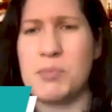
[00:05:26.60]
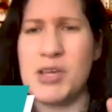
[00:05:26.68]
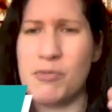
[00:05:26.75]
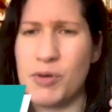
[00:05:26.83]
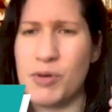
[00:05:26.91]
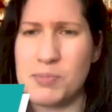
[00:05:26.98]
be
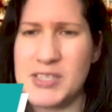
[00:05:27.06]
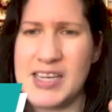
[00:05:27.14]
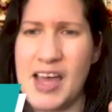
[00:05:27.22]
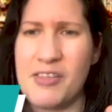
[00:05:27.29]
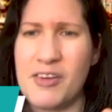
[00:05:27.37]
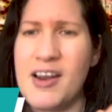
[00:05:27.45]
grouped
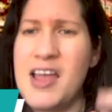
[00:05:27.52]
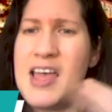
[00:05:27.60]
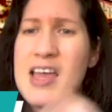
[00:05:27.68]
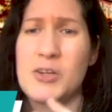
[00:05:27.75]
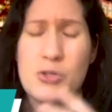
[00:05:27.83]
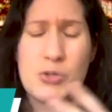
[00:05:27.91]
together.
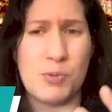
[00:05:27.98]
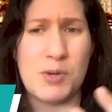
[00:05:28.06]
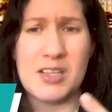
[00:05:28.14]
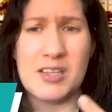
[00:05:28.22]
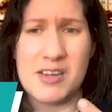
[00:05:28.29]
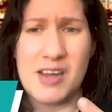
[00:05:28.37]
It's
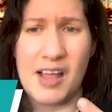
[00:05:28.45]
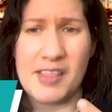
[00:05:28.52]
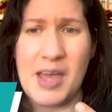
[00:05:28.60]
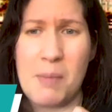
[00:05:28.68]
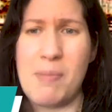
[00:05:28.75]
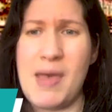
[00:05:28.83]
really not
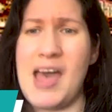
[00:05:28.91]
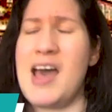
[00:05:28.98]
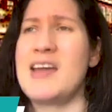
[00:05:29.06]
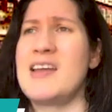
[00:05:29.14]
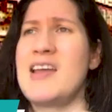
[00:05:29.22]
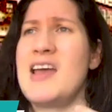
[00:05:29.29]
that
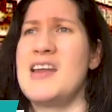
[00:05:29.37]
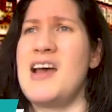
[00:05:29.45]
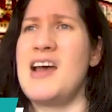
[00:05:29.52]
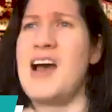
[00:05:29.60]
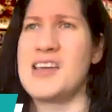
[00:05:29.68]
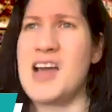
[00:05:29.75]
bad. And
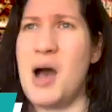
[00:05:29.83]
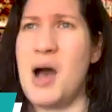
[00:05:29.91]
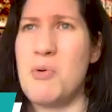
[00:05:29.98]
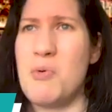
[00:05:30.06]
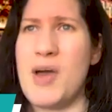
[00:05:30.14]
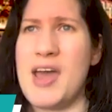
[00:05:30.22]
I come
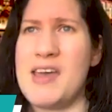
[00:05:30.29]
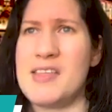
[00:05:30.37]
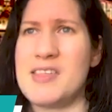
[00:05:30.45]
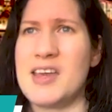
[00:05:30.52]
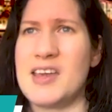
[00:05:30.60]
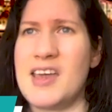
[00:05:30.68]
away
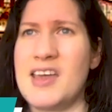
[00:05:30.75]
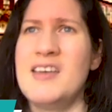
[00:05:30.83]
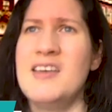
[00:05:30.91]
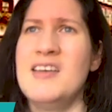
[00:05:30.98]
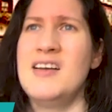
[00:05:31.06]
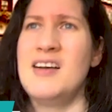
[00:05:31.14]
thinking,
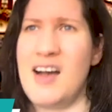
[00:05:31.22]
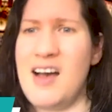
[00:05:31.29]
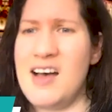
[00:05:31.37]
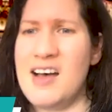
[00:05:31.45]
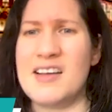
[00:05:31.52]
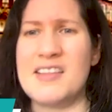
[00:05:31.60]

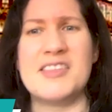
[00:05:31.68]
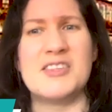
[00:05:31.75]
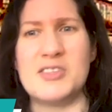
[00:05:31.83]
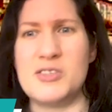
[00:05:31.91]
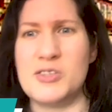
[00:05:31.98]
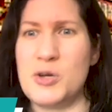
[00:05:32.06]
oh,
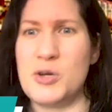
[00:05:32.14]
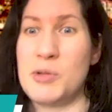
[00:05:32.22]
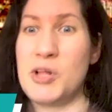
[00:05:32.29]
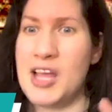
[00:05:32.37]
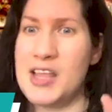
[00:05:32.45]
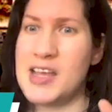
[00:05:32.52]
this is
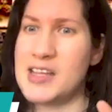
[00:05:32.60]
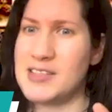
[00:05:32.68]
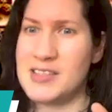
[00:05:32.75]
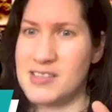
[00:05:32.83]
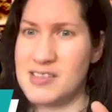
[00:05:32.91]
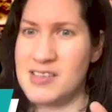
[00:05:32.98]
doable. And
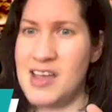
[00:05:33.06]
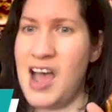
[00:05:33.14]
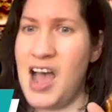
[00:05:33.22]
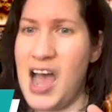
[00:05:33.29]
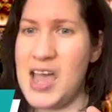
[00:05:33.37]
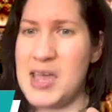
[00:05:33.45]
that's,
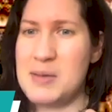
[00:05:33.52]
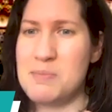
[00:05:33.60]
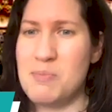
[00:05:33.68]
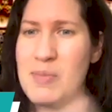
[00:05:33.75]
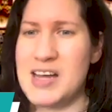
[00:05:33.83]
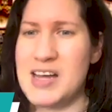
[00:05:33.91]
I
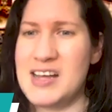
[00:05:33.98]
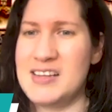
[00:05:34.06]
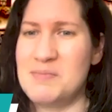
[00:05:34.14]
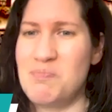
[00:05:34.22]
am, uh,